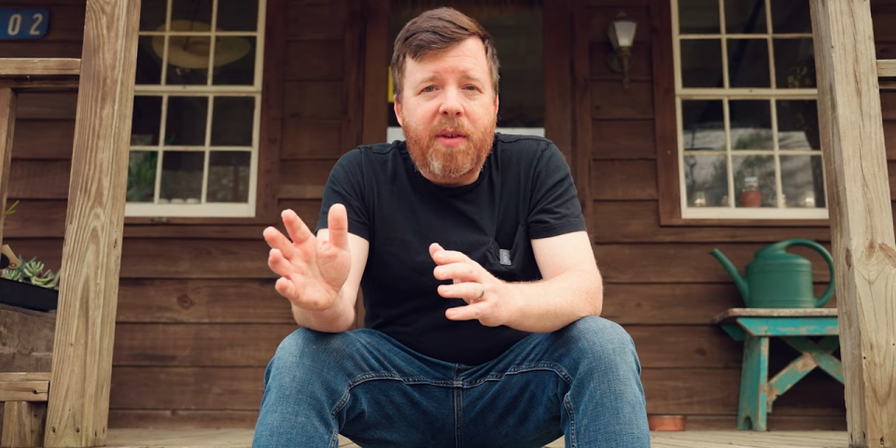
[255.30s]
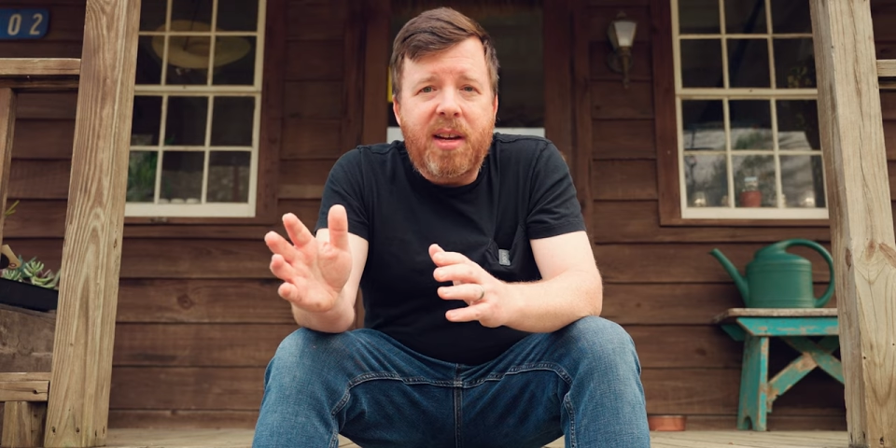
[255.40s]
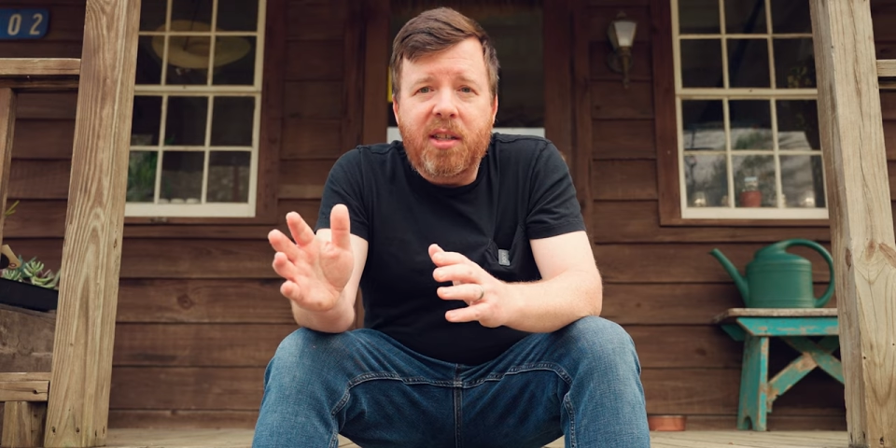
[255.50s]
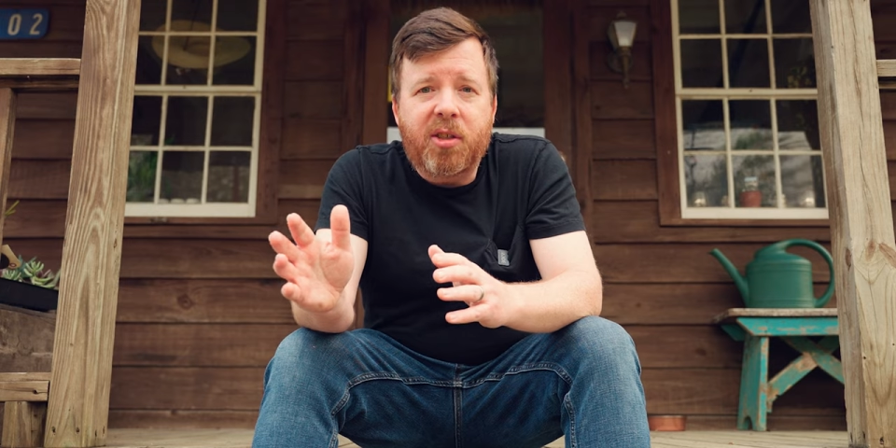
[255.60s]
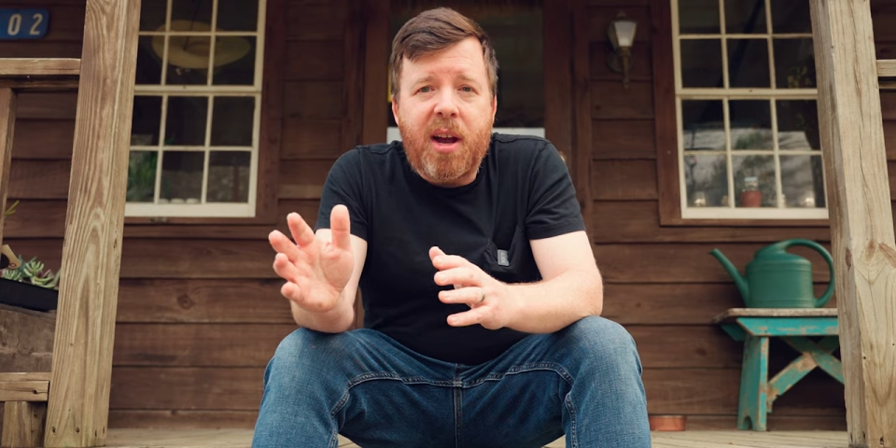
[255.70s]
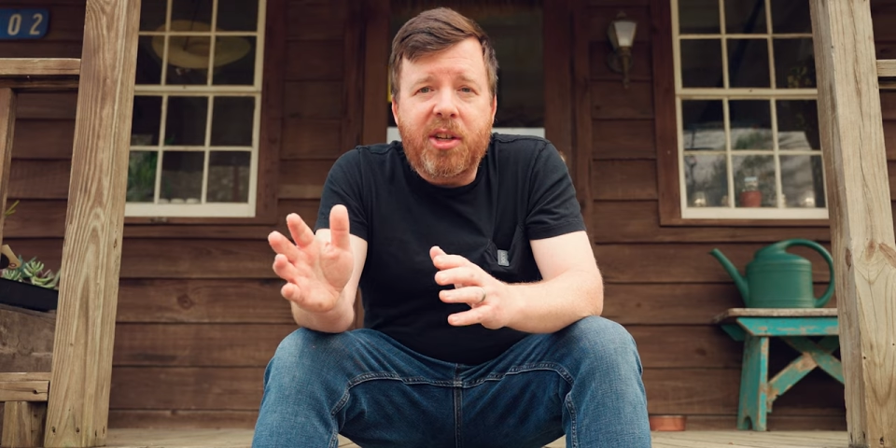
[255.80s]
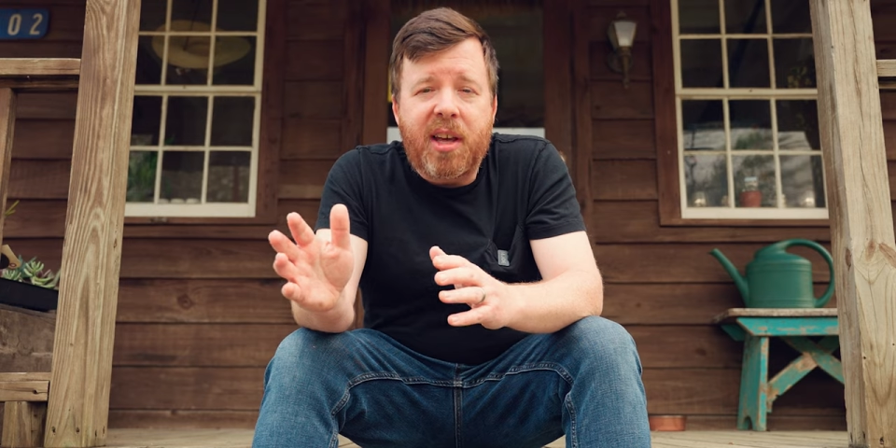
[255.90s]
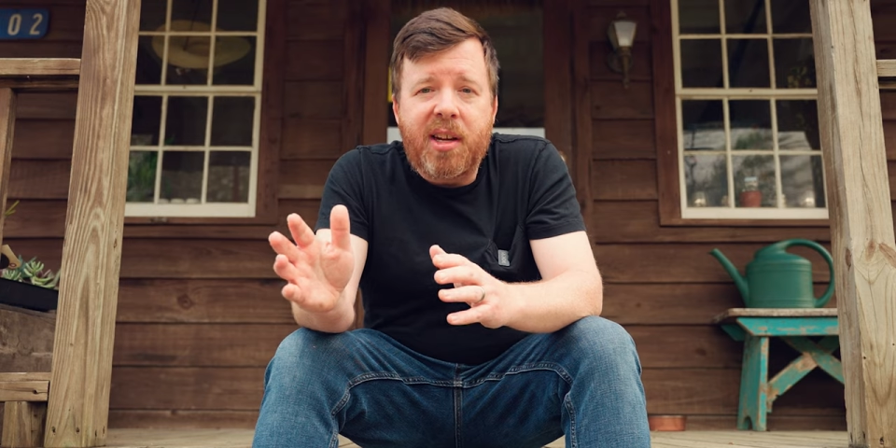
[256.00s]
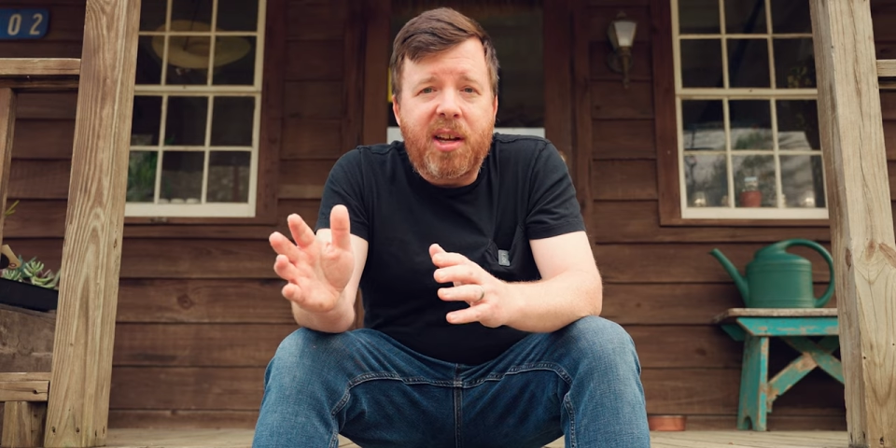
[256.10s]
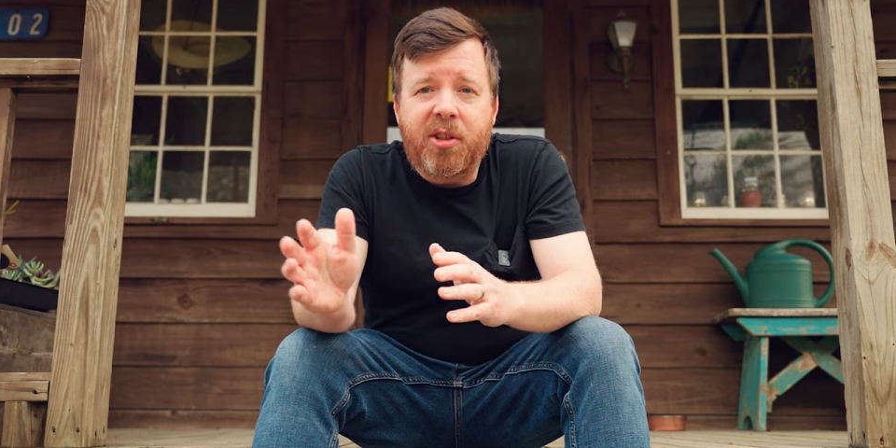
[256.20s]
if I didn't scratch
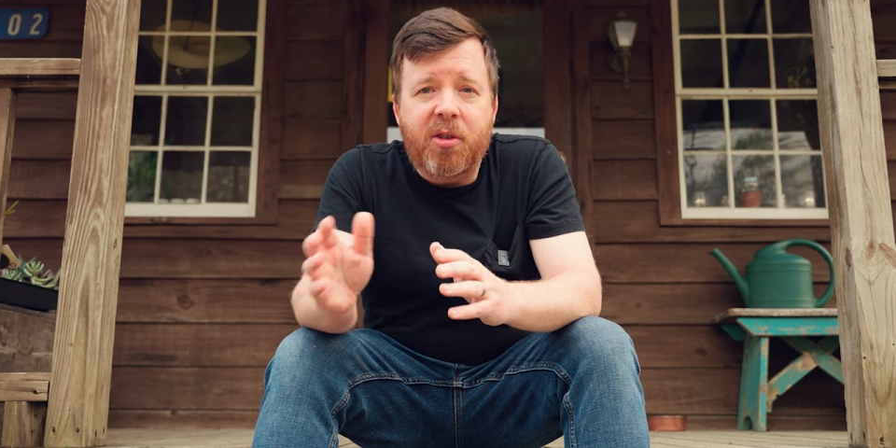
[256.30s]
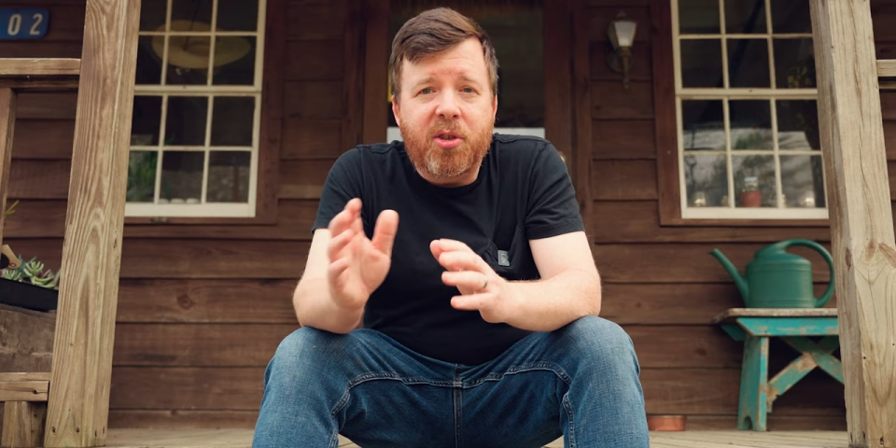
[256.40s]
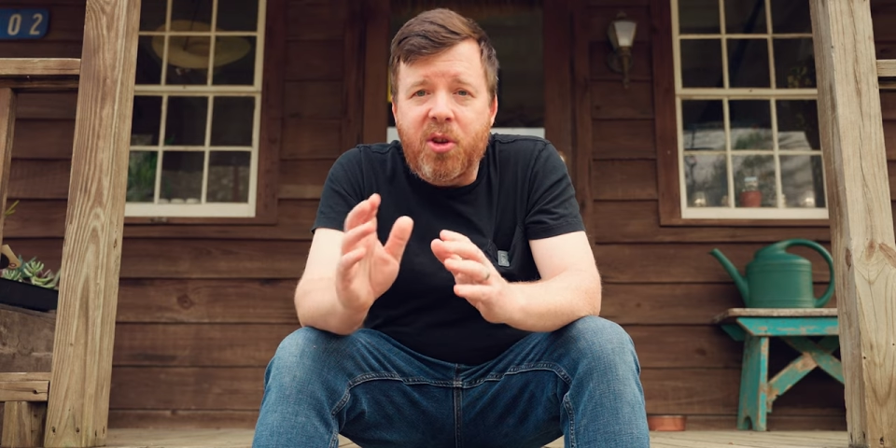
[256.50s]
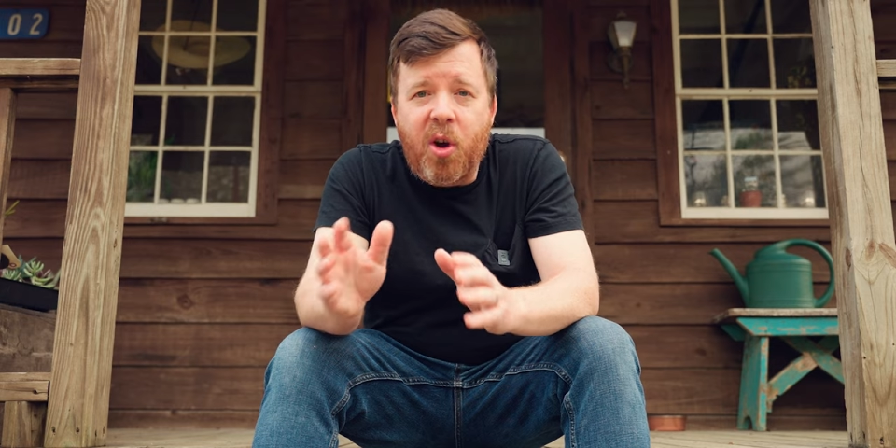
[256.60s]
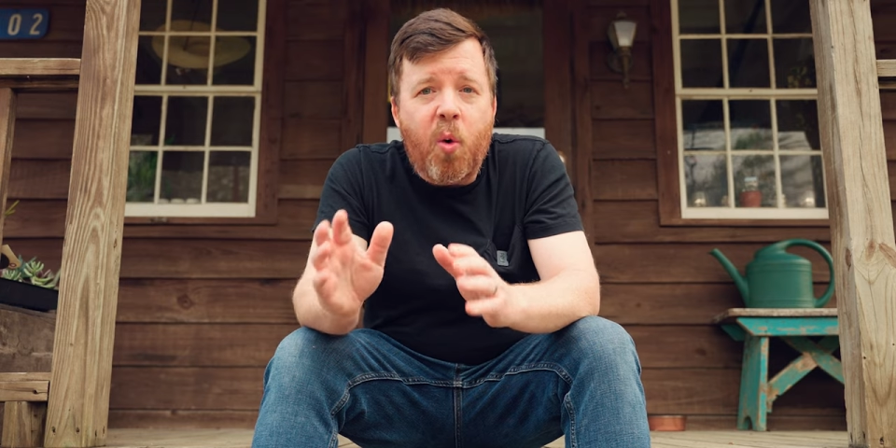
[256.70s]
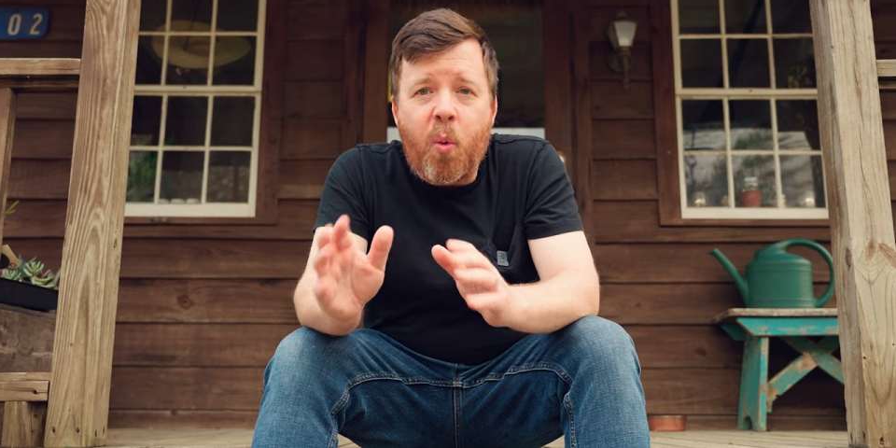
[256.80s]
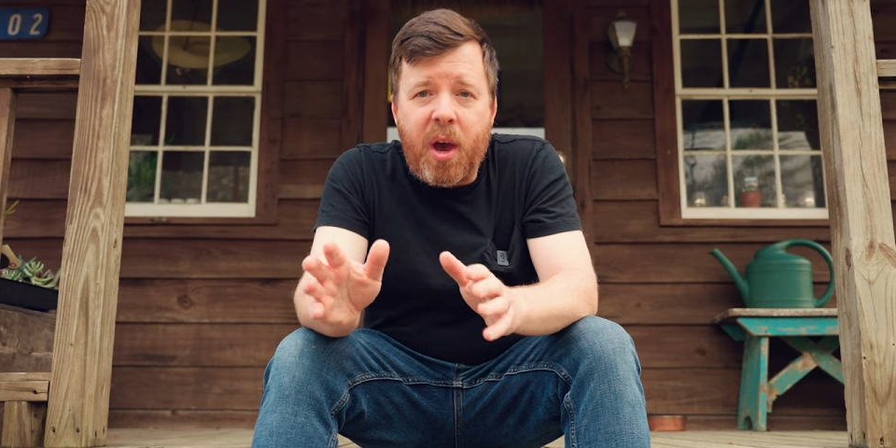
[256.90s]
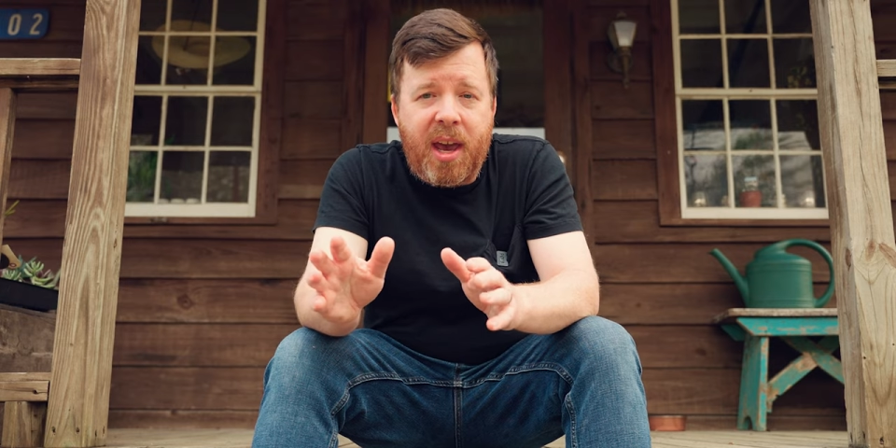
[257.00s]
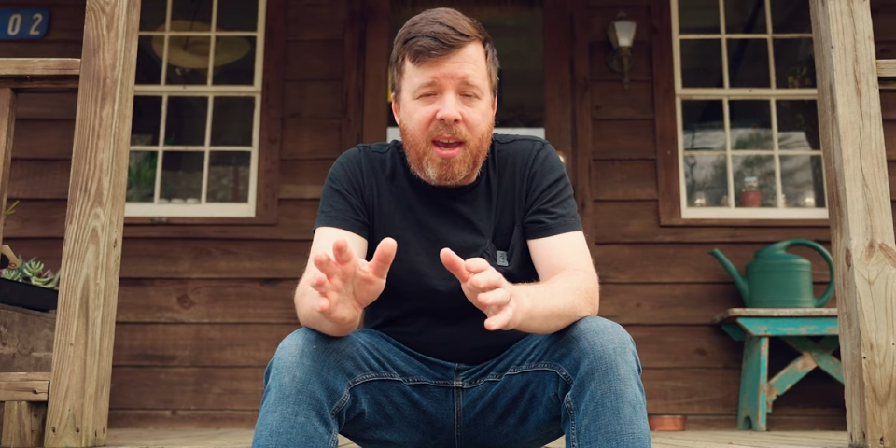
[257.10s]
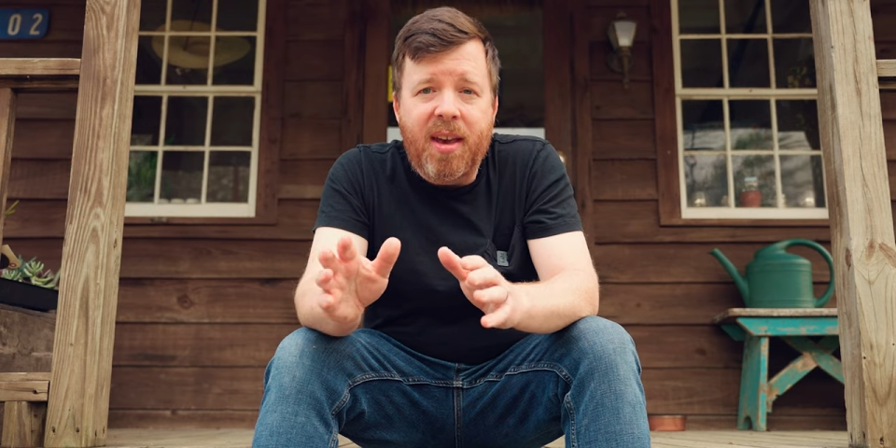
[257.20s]
that itch, there's no
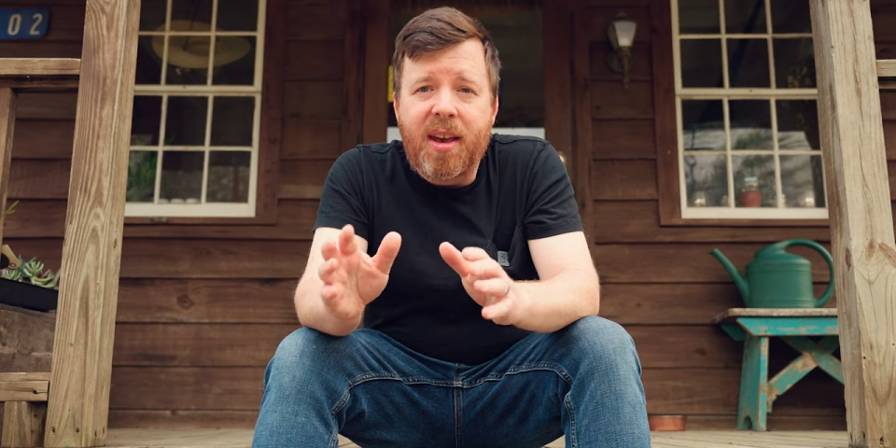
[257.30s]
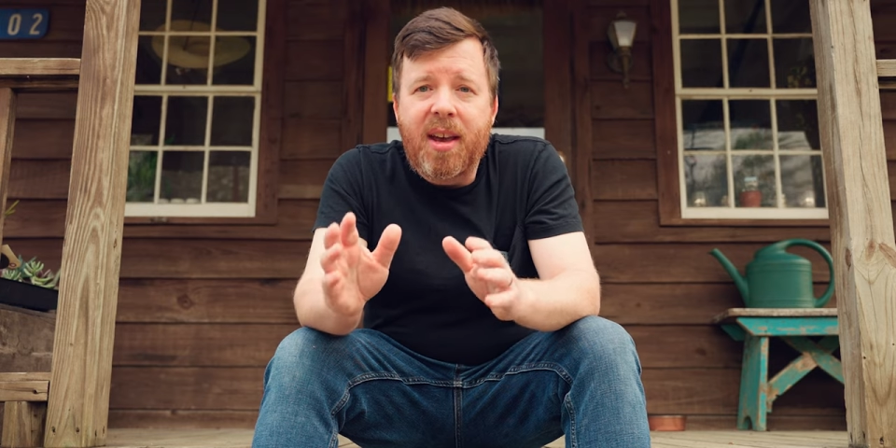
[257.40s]
way